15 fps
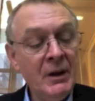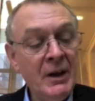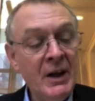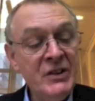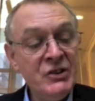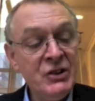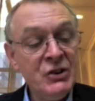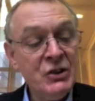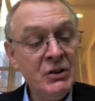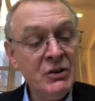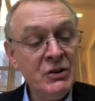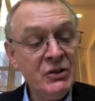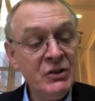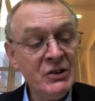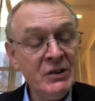
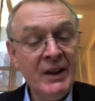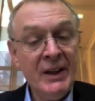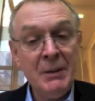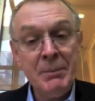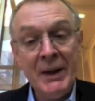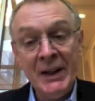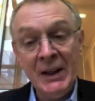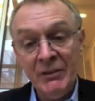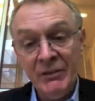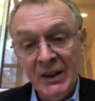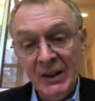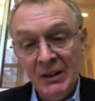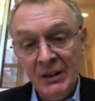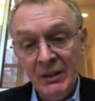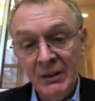institutions like the Bank of
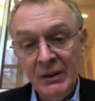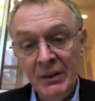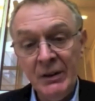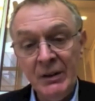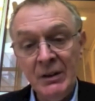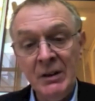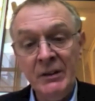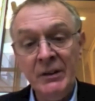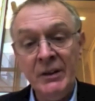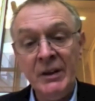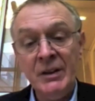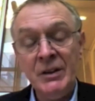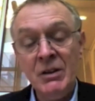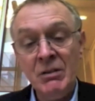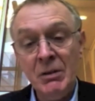England and
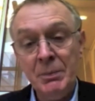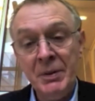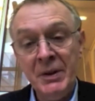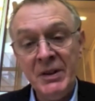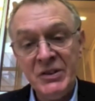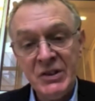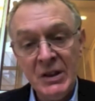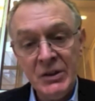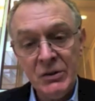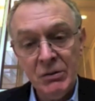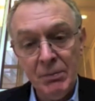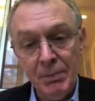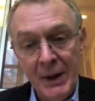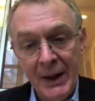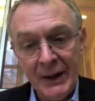the European
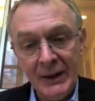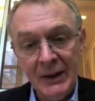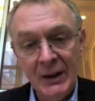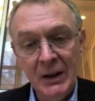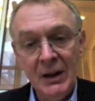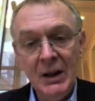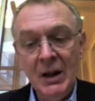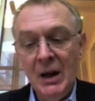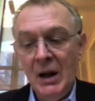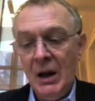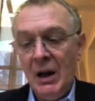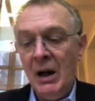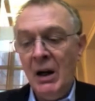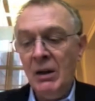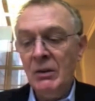Central Bank
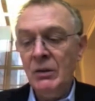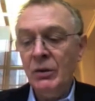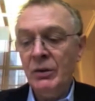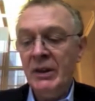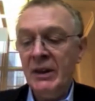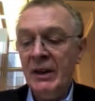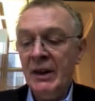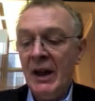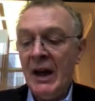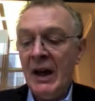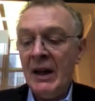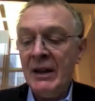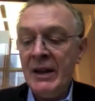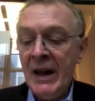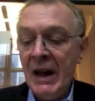are looking
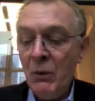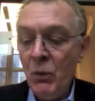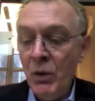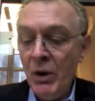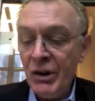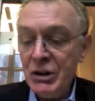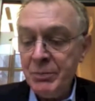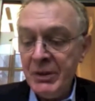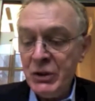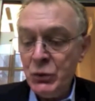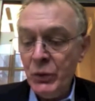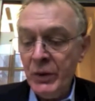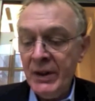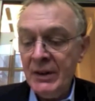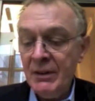at networks
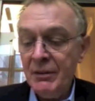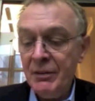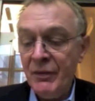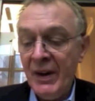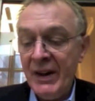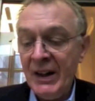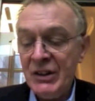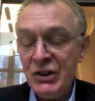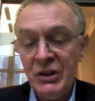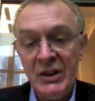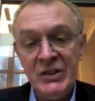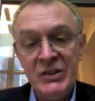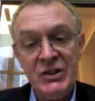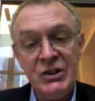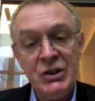between
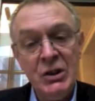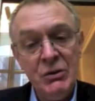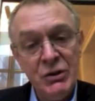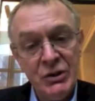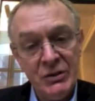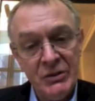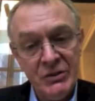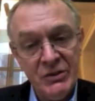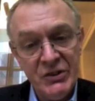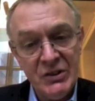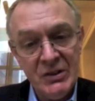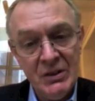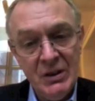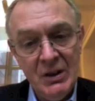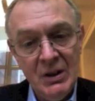financial
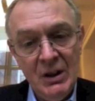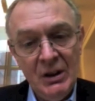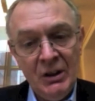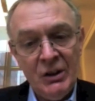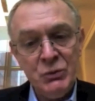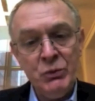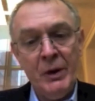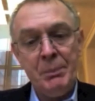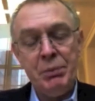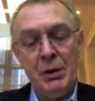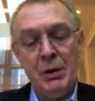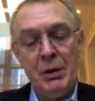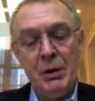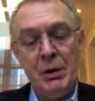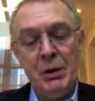institutions. Because one of the
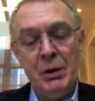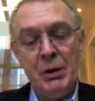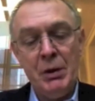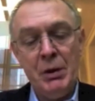problems